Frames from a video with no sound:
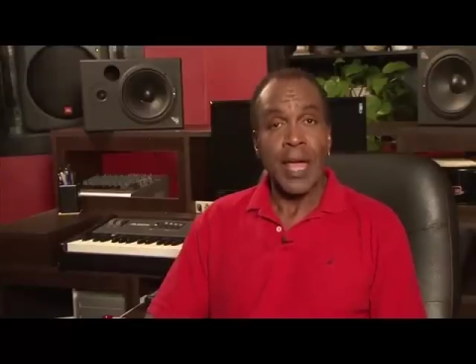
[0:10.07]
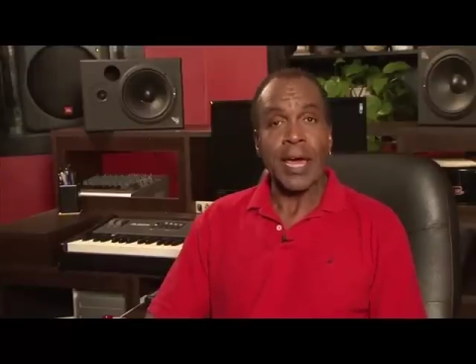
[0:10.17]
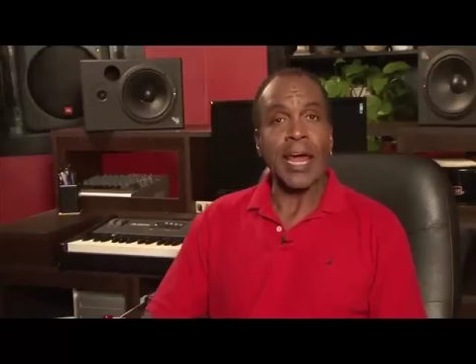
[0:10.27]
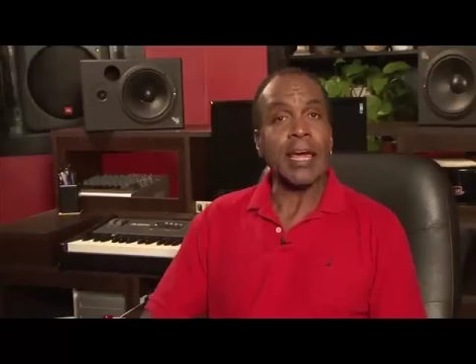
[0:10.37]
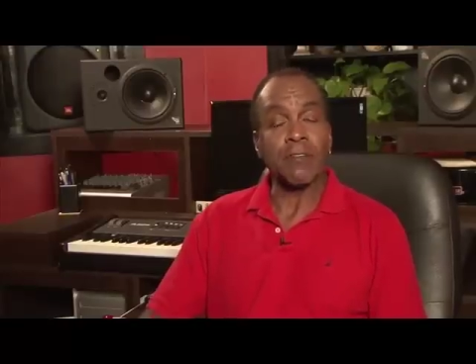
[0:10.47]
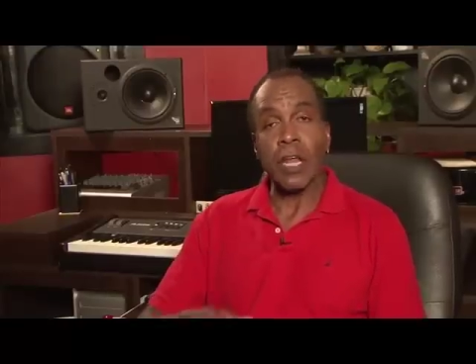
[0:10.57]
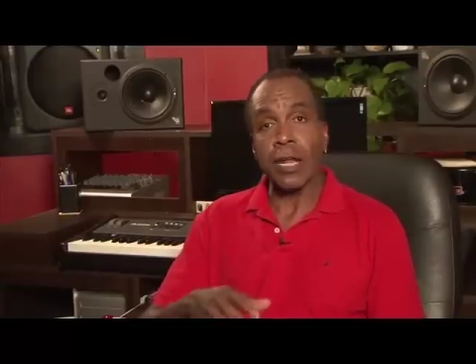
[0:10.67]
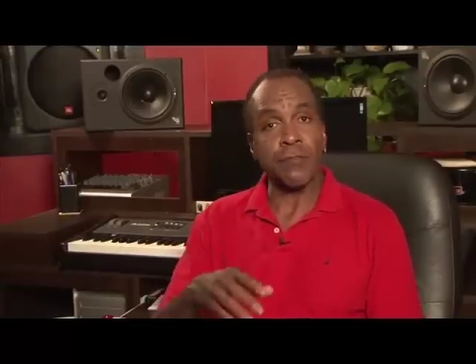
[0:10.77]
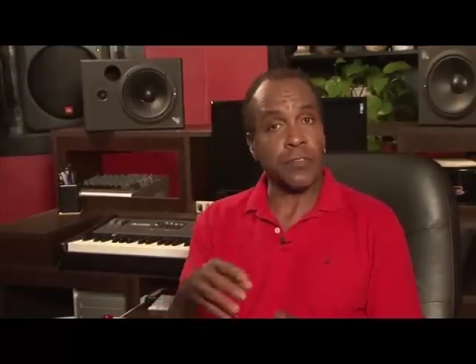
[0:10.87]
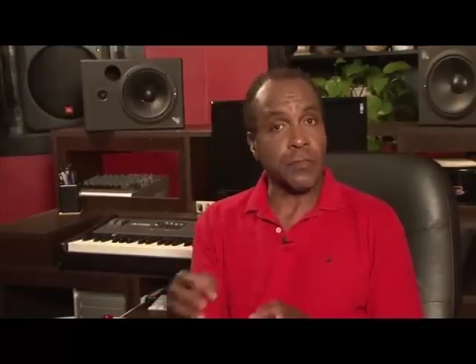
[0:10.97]
and I have a
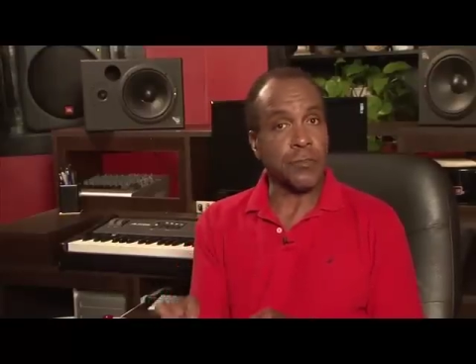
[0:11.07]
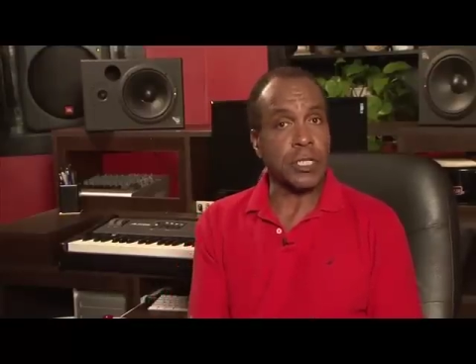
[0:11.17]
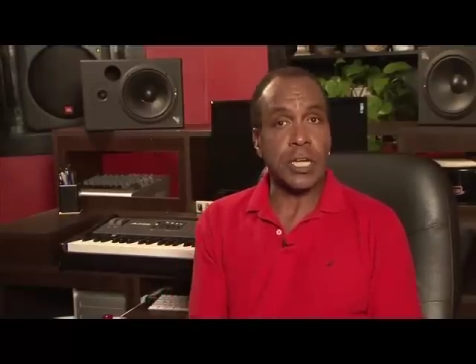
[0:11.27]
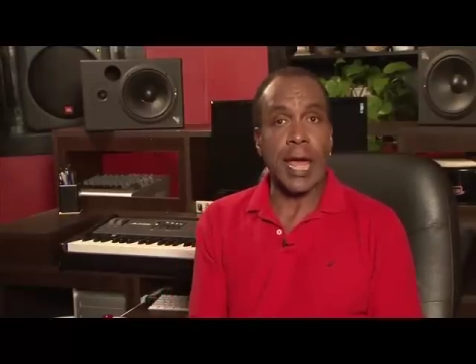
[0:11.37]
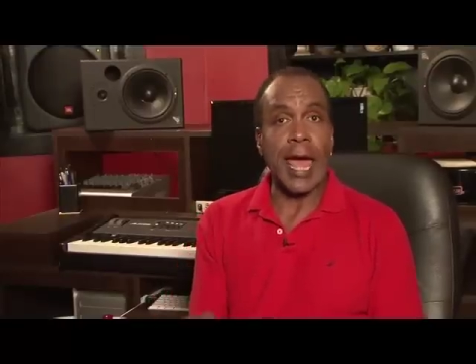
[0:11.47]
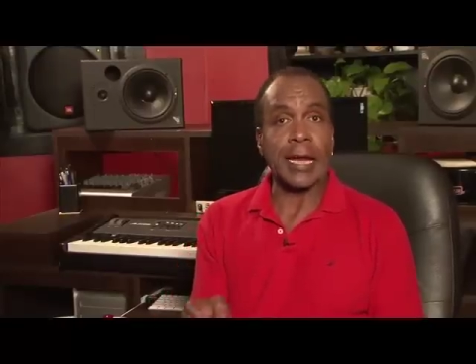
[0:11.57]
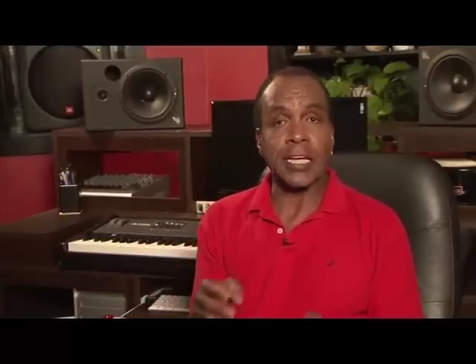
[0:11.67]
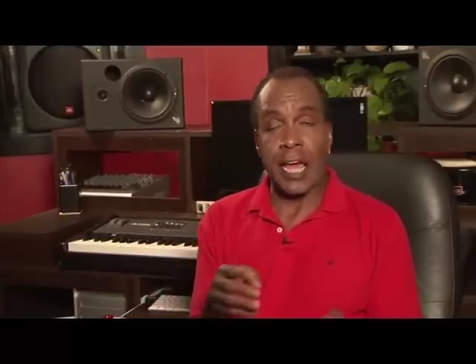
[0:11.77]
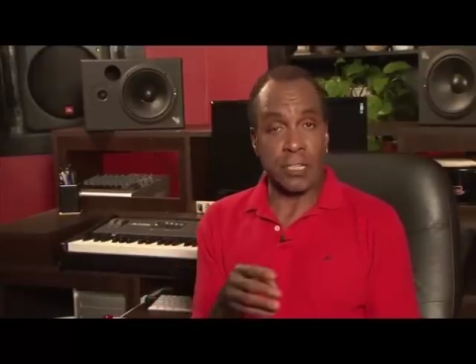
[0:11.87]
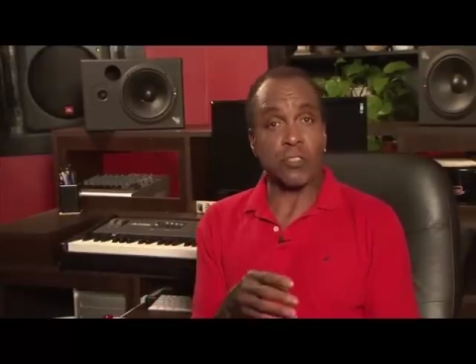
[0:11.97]
lot of different
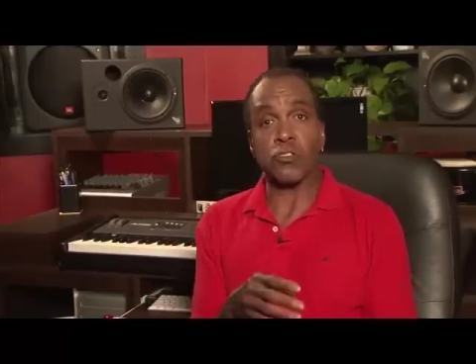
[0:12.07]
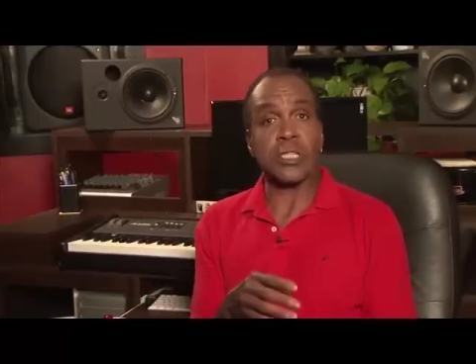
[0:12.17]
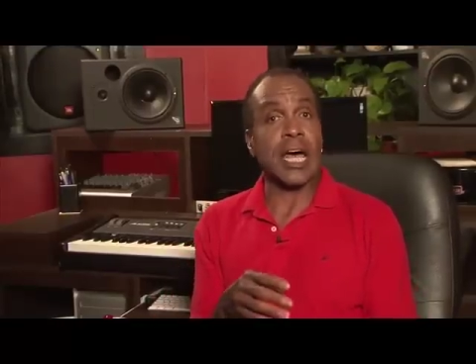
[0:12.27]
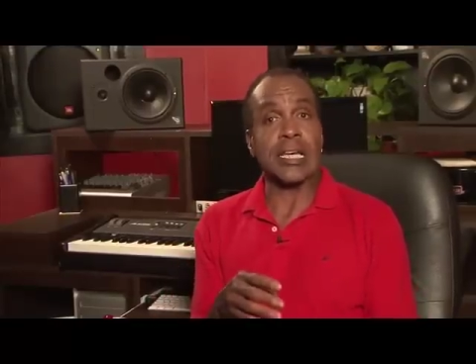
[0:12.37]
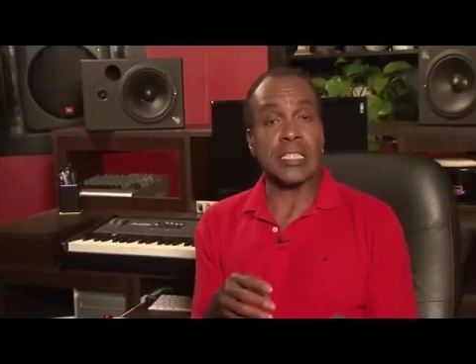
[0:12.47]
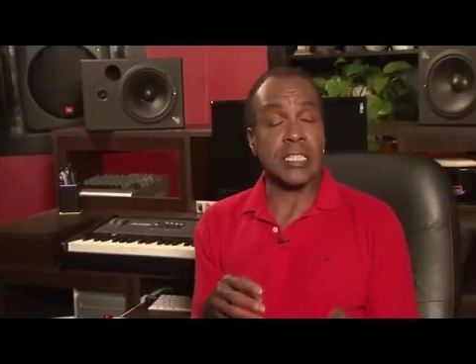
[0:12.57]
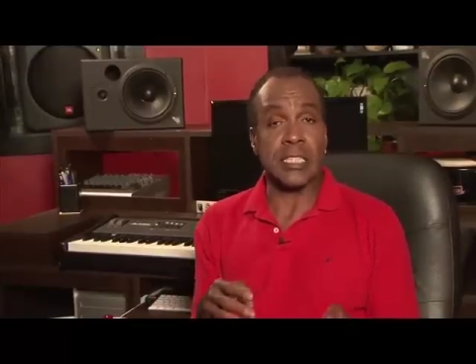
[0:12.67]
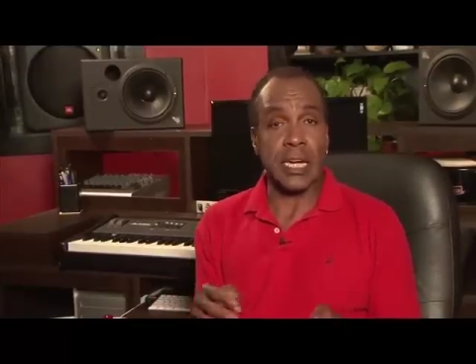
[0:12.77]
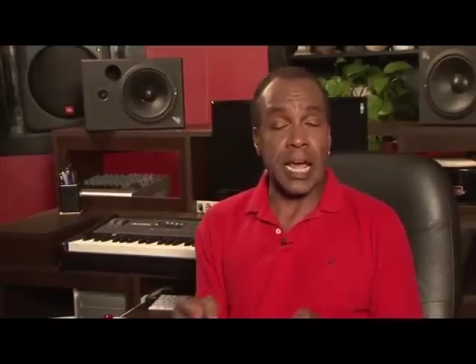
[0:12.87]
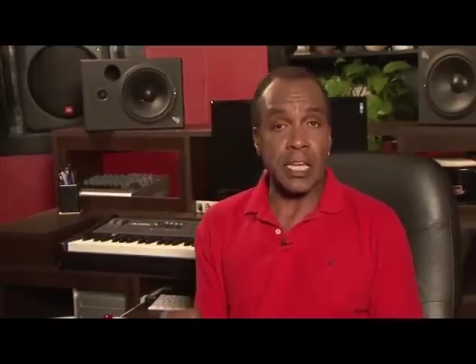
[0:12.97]
exercises
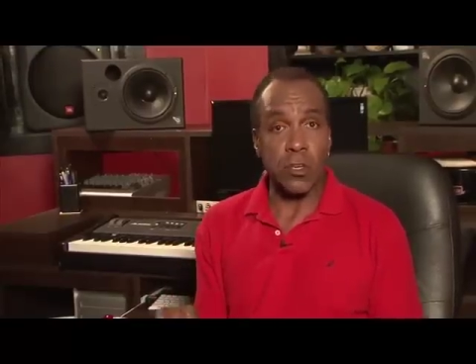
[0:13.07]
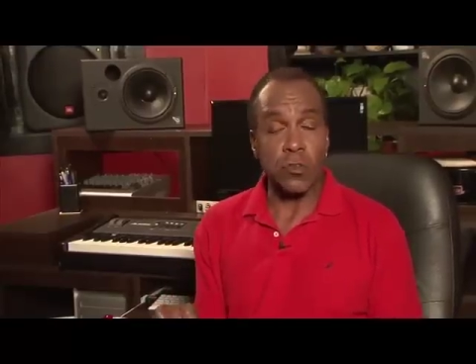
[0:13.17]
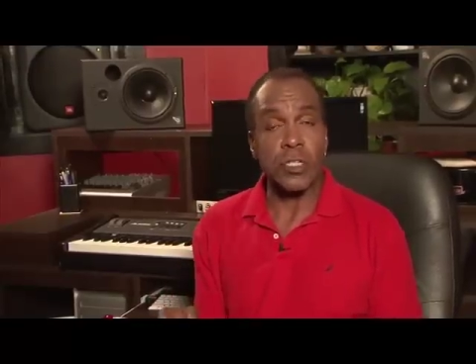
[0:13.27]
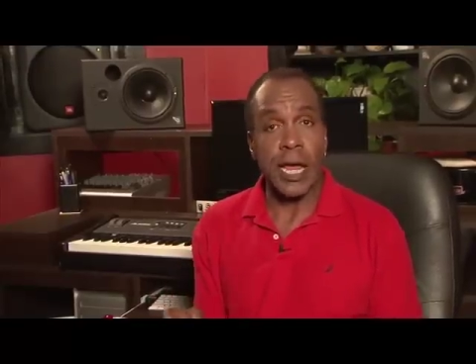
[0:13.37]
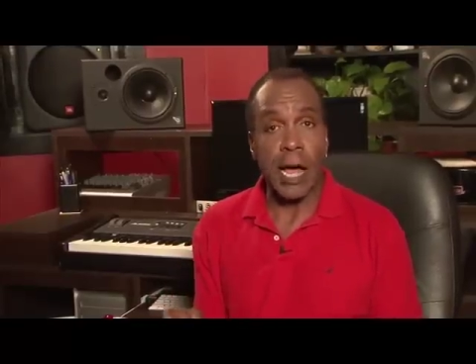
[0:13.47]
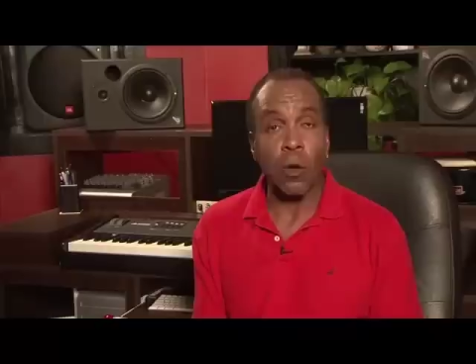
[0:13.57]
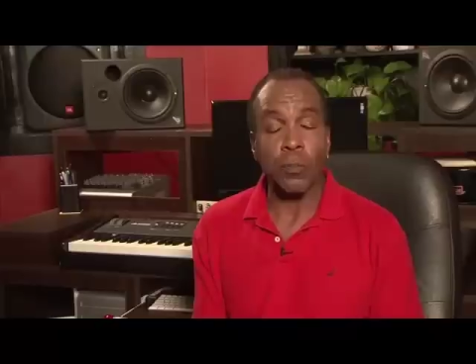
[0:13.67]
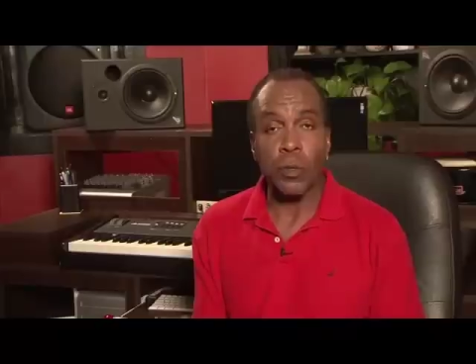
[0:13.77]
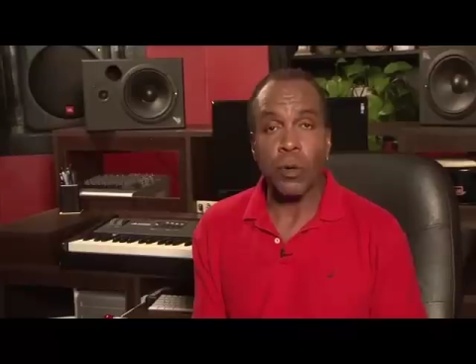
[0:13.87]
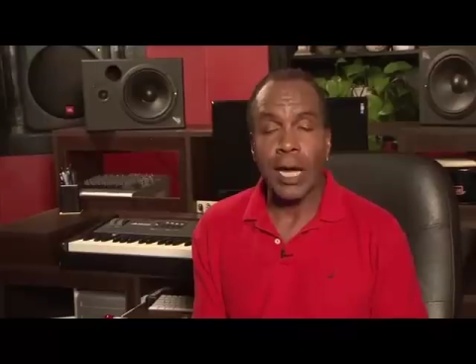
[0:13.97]
that I use to
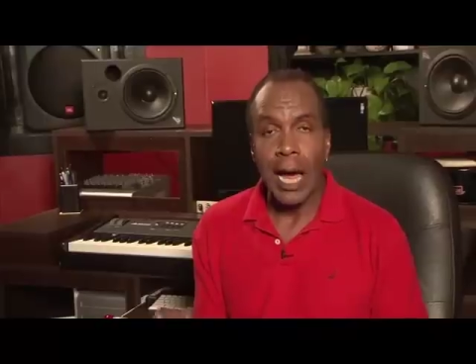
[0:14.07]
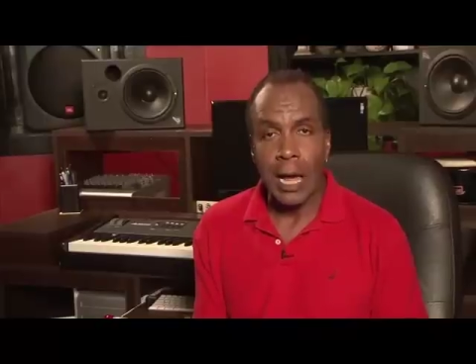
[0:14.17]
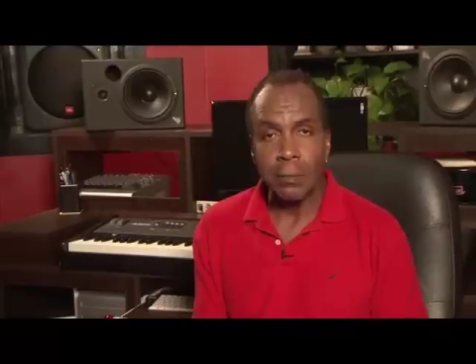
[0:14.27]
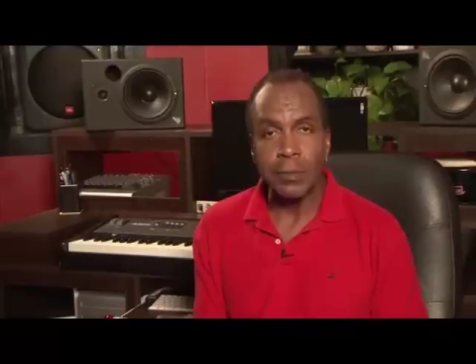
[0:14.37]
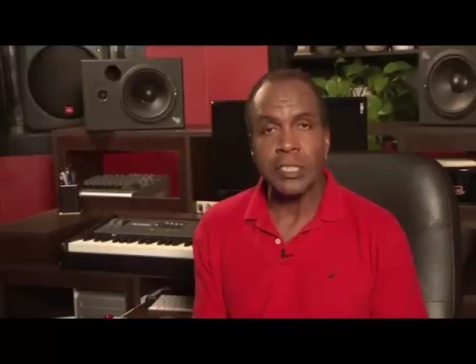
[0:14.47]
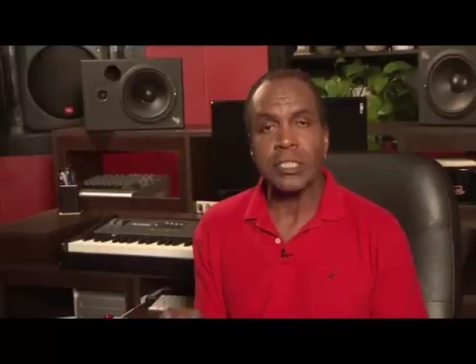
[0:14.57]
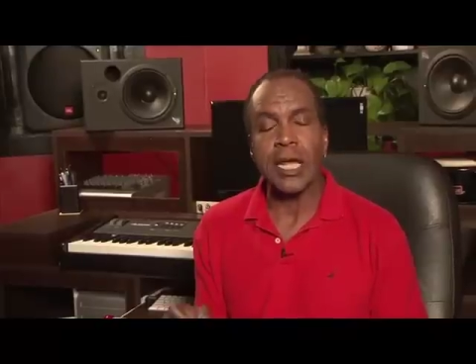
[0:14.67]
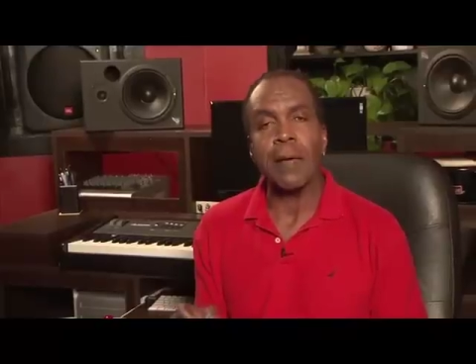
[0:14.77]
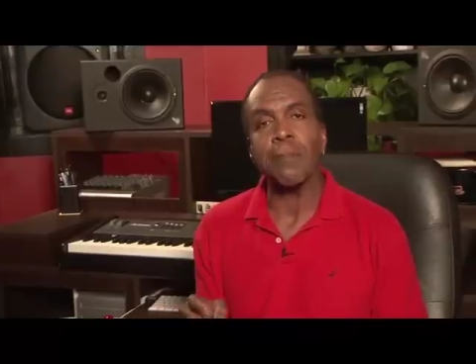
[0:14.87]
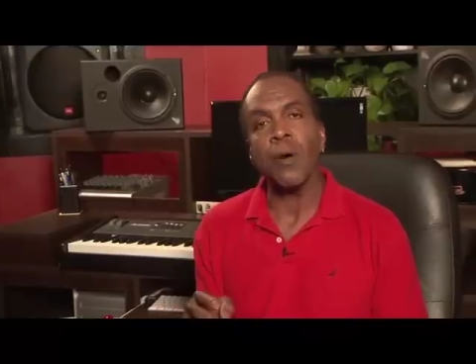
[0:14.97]
help you accomplish
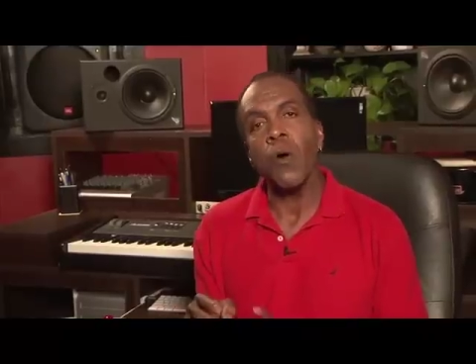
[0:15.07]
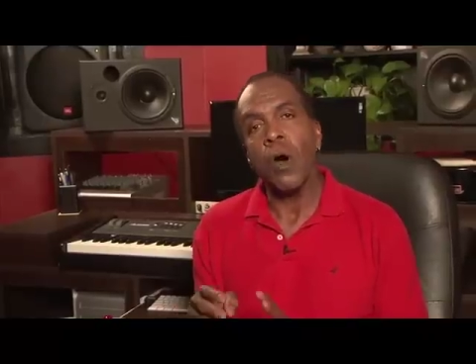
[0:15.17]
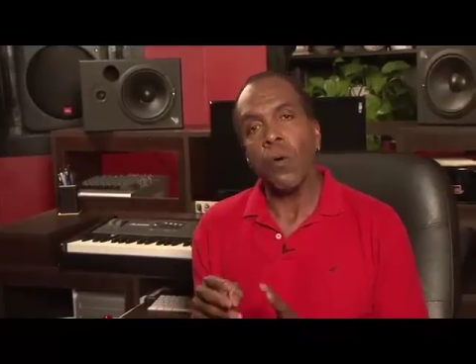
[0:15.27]
that, but